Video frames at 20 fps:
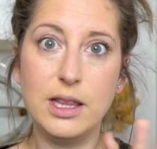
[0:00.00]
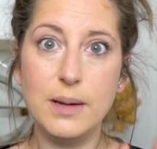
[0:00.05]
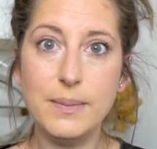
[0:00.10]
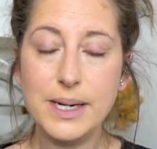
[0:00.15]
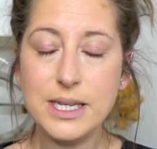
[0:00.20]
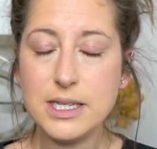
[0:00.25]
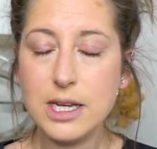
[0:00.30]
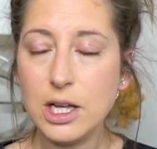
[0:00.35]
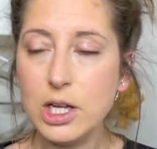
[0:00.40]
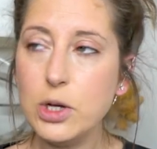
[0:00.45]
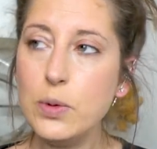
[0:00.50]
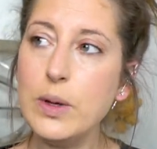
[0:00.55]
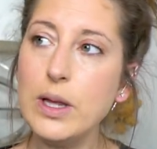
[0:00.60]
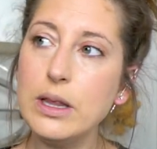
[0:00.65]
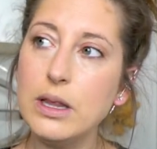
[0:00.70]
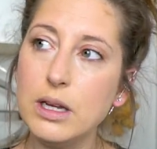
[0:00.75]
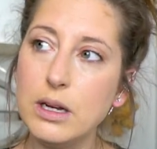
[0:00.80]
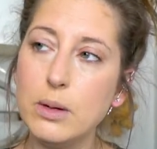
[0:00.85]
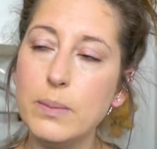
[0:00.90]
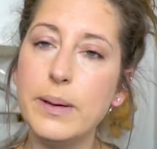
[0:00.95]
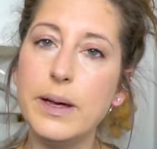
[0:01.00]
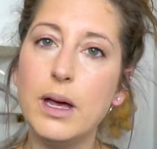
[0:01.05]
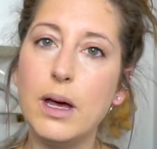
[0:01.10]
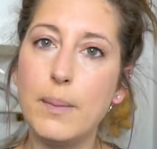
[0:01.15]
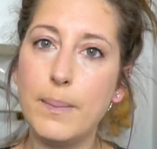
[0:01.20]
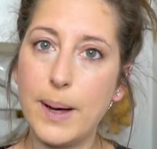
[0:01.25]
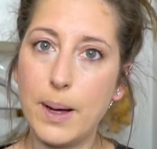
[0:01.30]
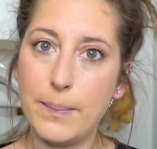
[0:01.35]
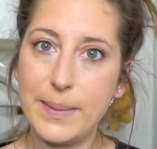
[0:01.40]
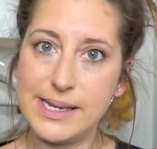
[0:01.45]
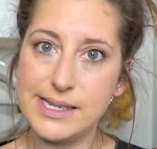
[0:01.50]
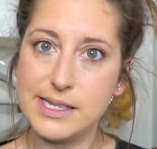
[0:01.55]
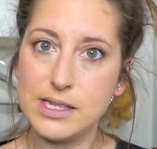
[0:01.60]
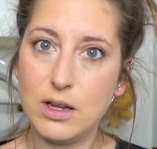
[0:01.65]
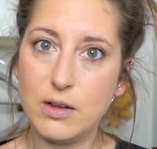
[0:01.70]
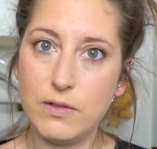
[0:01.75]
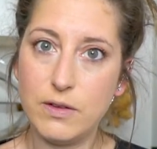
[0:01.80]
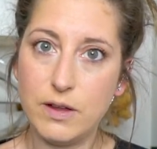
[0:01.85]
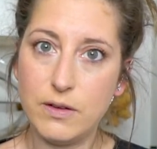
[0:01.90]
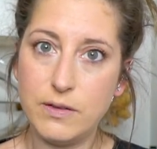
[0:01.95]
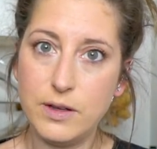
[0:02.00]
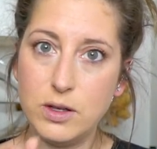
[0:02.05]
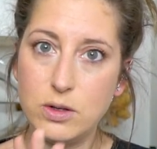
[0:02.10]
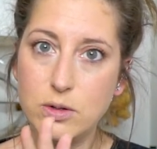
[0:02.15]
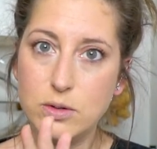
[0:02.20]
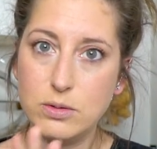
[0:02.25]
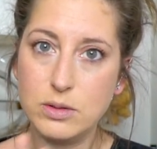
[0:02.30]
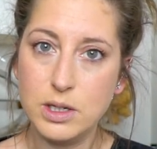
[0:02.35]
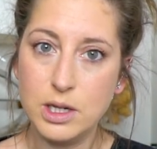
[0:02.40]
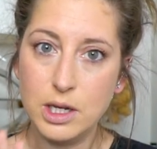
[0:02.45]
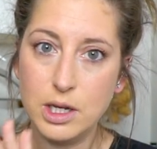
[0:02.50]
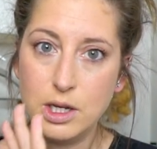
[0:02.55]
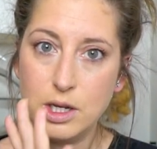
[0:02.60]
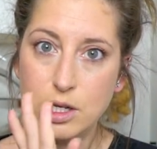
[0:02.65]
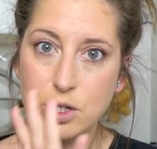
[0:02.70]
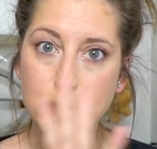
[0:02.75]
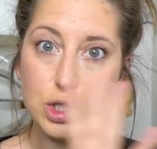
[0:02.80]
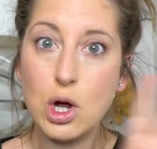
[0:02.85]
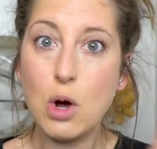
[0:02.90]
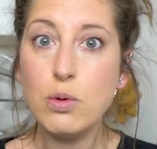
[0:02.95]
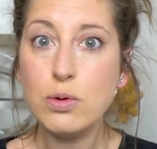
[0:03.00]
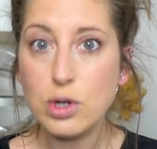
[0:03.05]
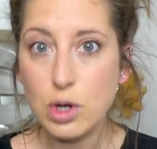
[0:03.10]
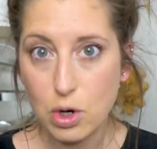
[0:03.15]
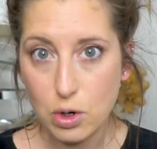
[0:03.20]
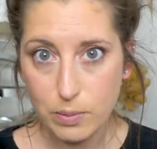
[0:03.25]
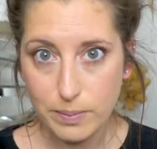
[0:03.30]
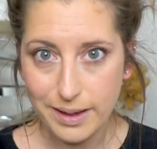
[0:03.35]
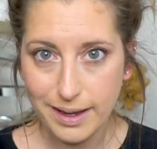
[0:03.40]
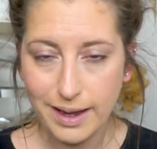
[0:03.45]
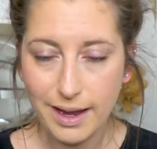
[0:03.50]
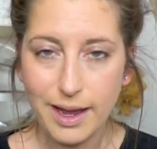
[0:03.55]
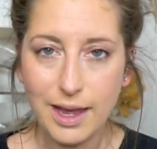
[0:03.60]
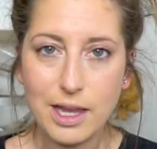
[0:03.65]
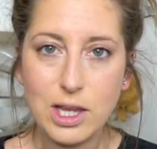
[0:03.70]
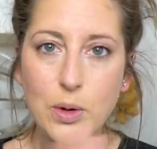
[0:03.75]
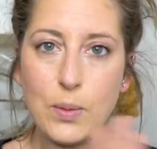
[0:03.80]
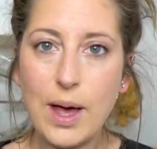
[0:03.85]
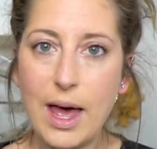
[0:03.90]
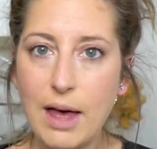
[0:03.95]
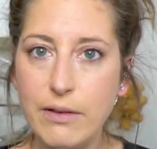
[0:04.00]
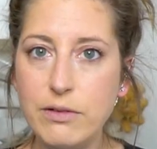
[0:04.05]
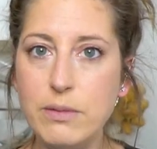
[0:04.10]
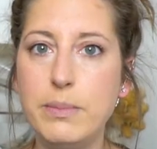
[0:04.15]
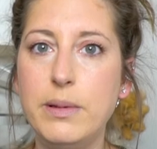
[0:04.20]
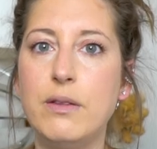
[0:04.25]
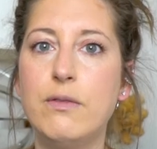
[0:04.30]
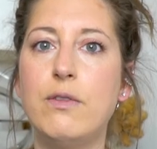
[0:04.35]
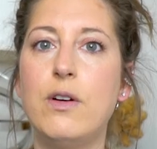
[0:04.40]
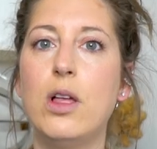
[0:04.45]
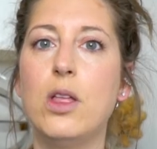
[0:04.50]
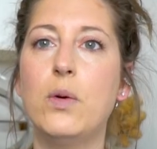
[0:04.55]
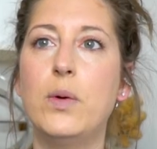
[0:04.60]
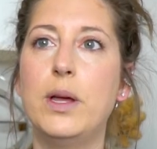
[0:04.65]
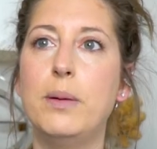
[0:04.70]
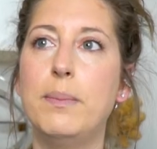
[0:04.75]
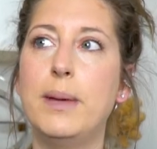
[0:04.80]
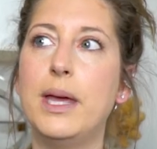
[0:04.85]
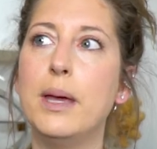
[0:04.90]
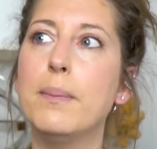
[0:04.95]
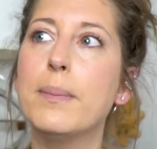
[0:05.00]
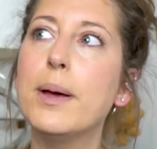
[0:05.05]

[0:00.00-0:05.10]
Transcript: Let me tell you a little bit about myself if you don't know me and you haven't been following me.